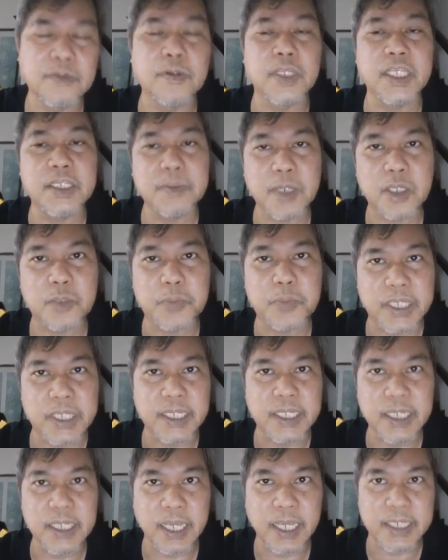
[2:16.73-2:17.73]
in my
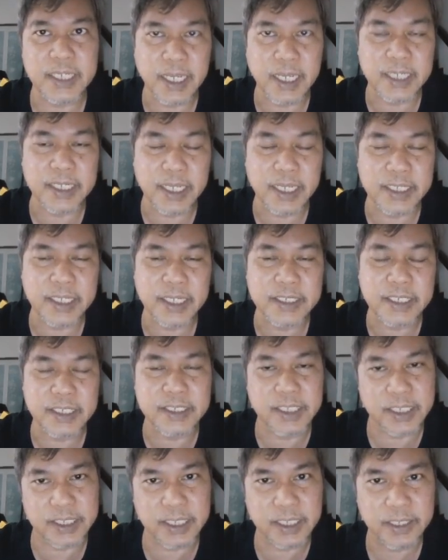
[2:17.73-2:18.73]
opinion,
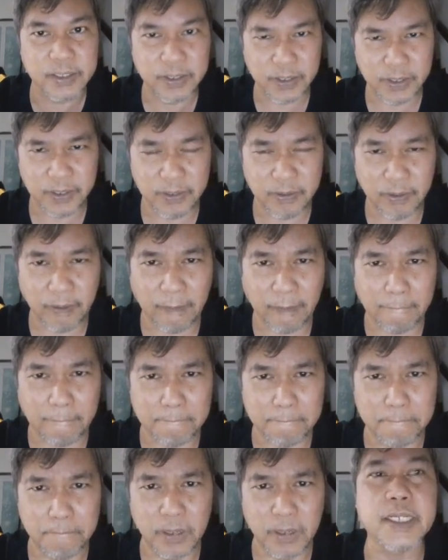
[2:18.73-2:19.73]
unnecessary
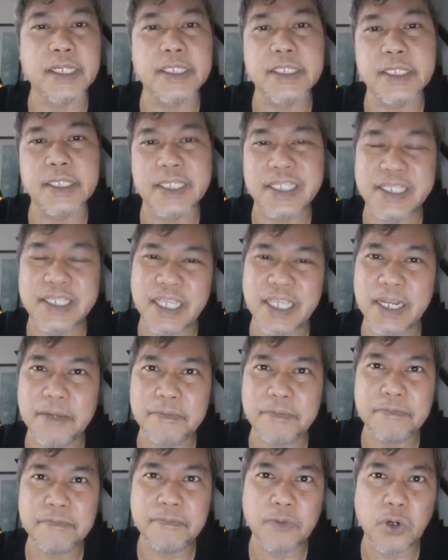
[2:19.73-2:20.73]

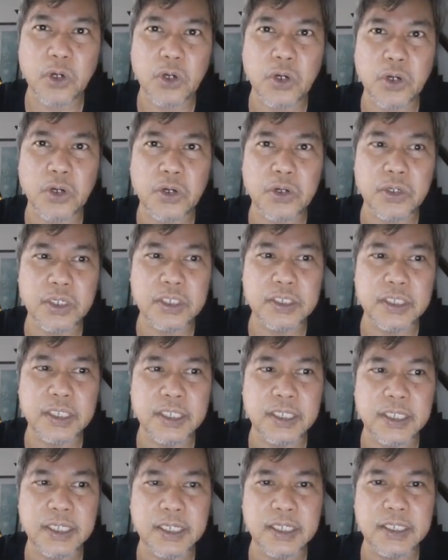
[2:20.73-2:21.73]
setup for
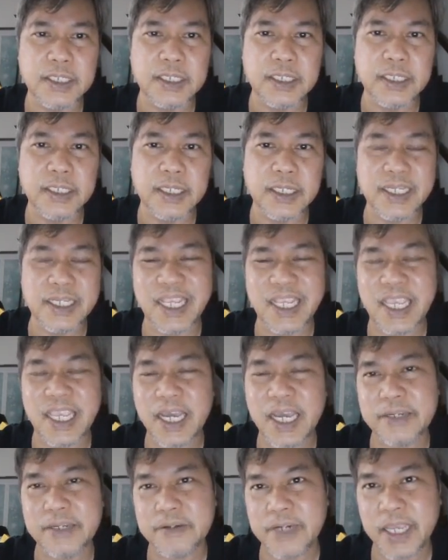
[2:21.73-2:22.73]
an
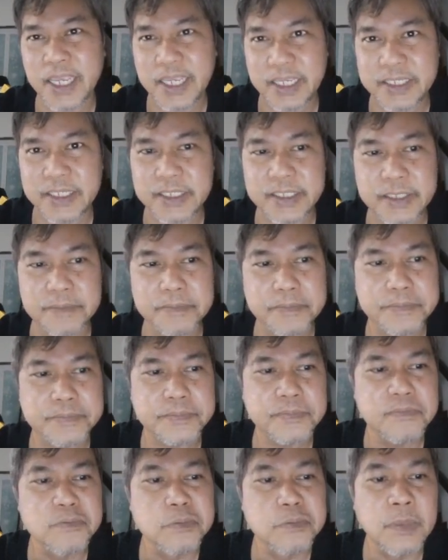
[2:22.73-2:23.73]
AI RAG system.
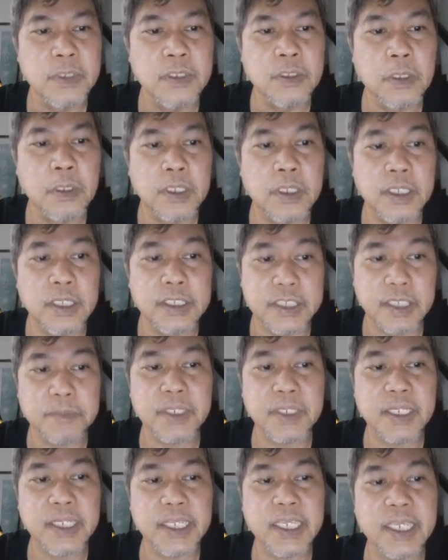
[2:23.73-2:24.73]

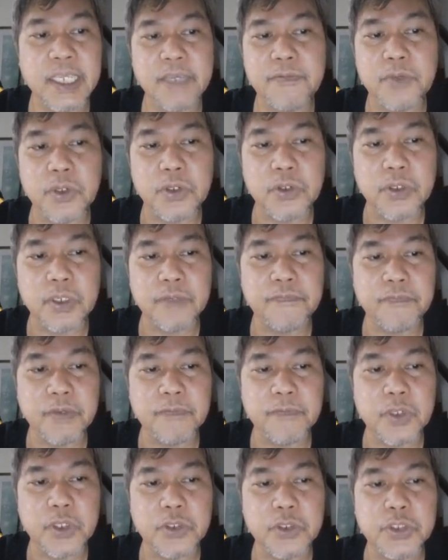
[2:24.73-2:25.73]
Similarly, if you
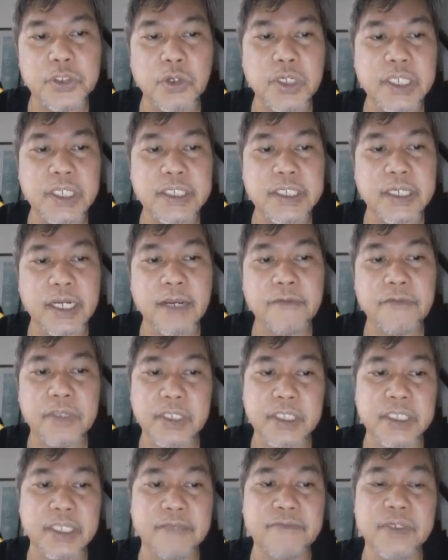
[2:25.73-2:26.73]
use knowledge graph, it
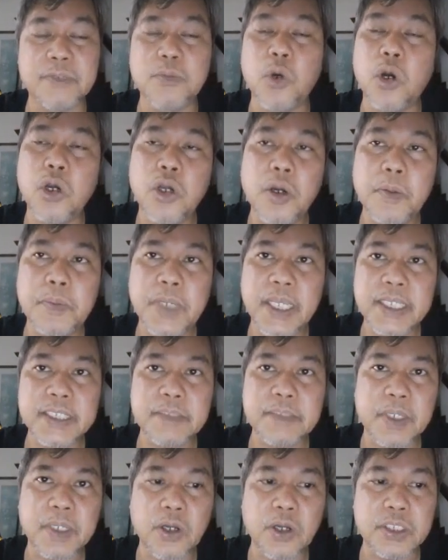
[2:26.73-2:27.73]
is even more complex
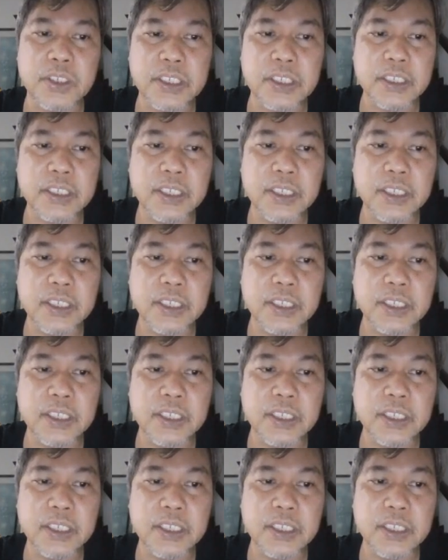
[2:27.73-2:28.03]
because